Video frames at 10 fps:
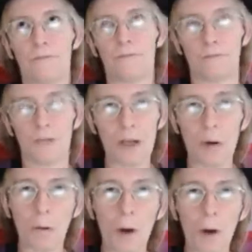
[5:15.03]

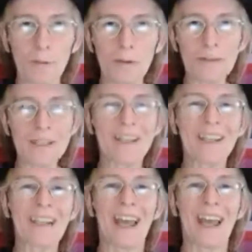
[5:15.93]
video problems.
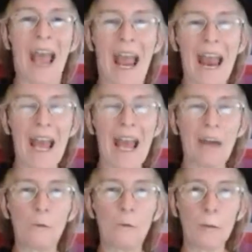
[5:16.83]

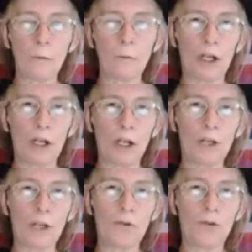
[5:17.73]
And what we're going to
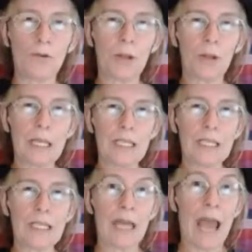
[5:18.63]
use for
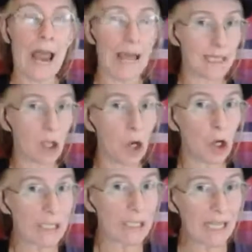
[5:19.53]
this, as
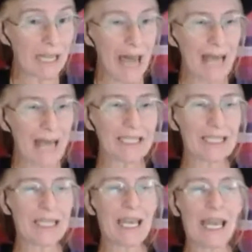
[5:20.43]
long as it
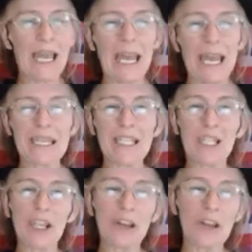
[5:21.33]
lasts, is
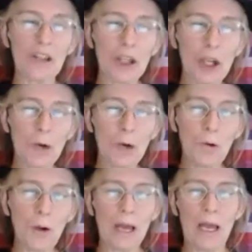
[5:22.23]
the
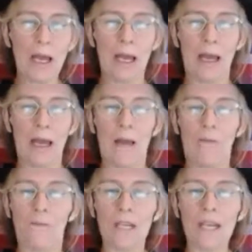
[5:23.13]
new
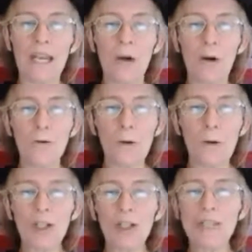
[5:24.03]
video
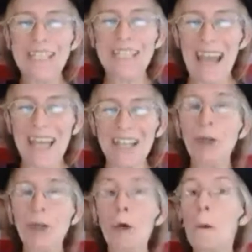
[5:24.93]
questions
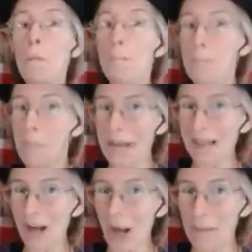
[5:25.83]
editor
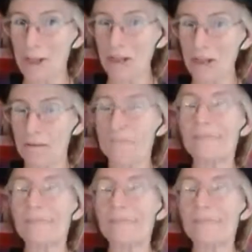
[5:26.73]
beta option.